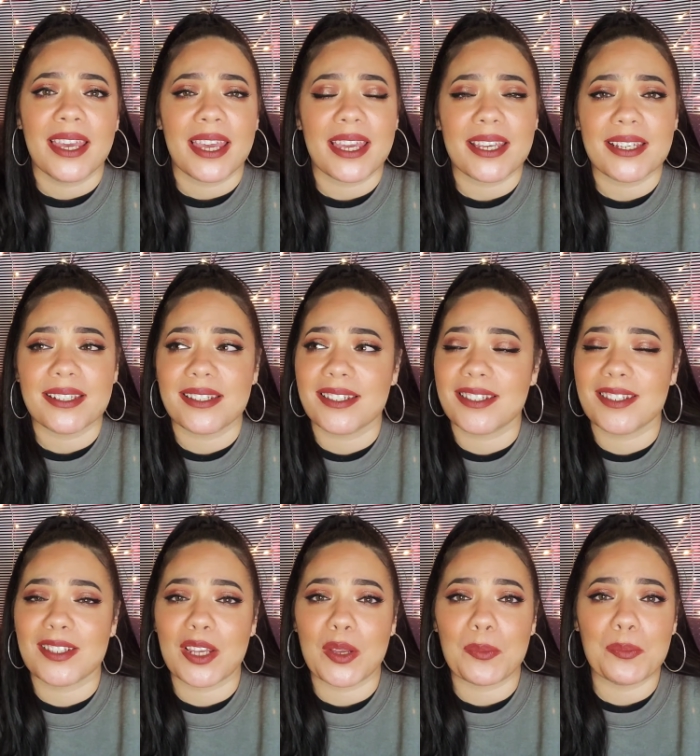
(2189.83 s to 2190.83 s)

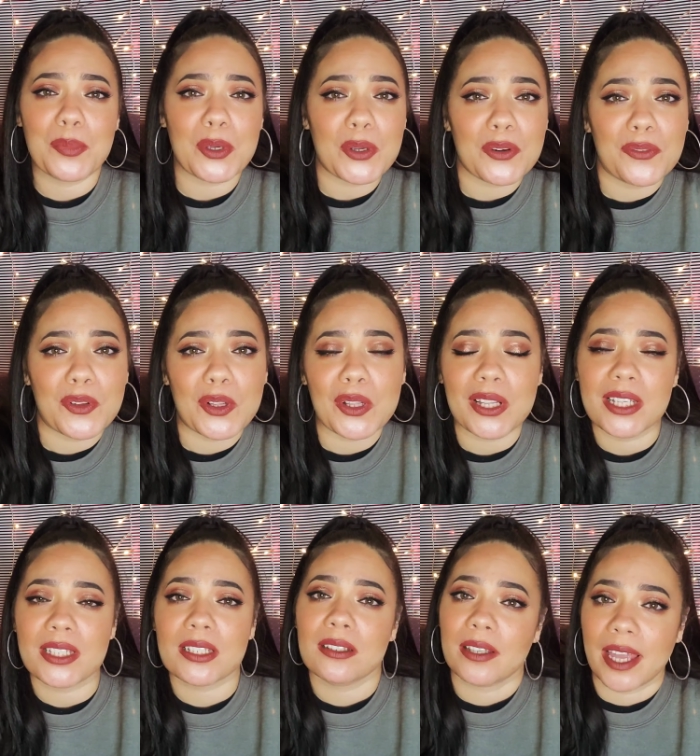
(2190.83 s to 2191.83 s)
It's beautiful,
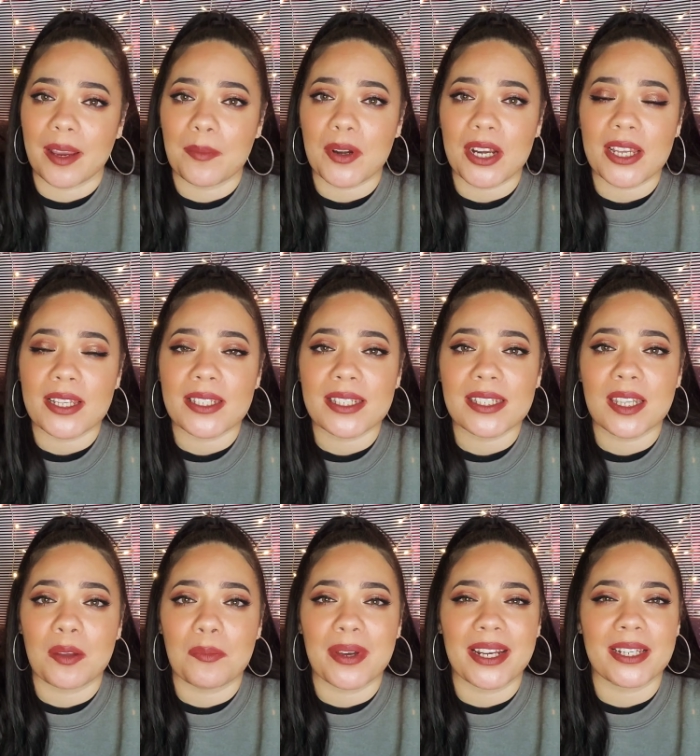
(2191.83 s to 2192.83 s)
it's glamorous,
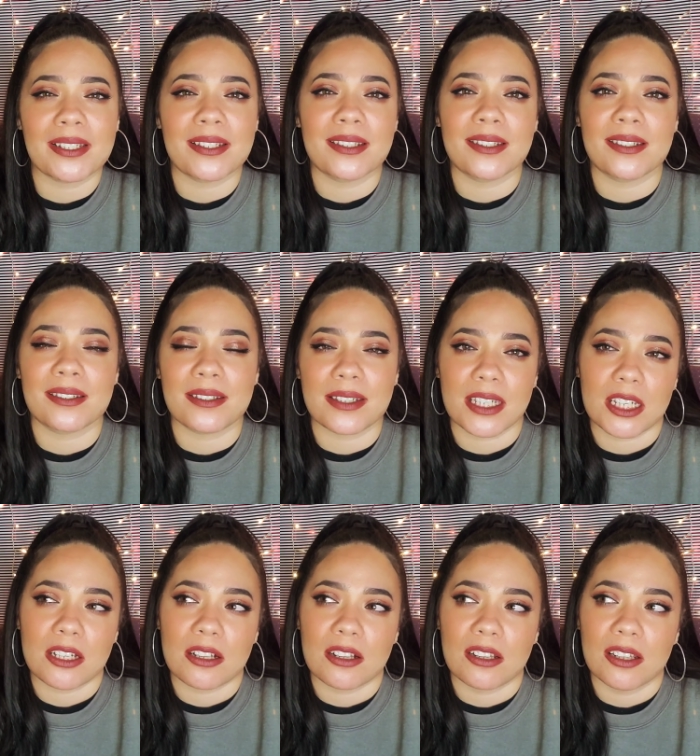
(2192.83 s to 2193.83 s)
but it's
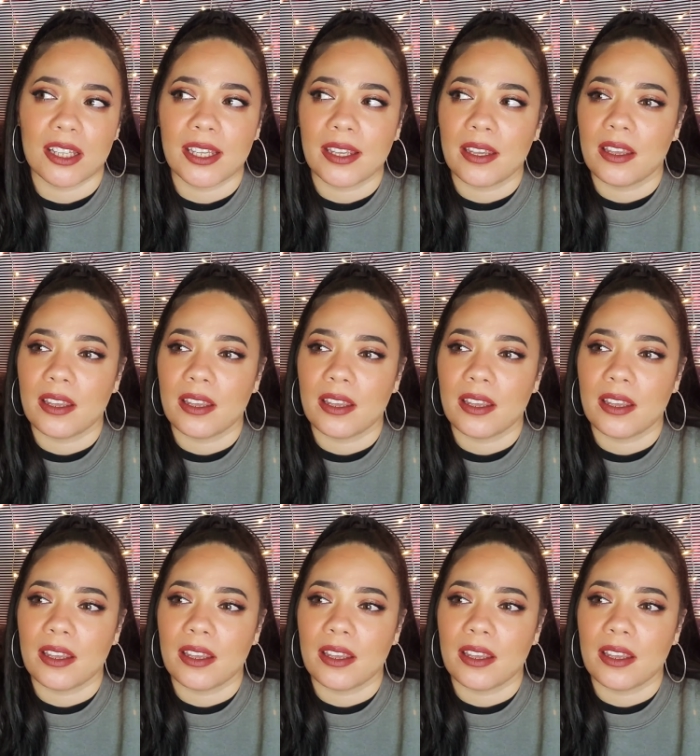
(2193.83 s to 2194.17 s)
still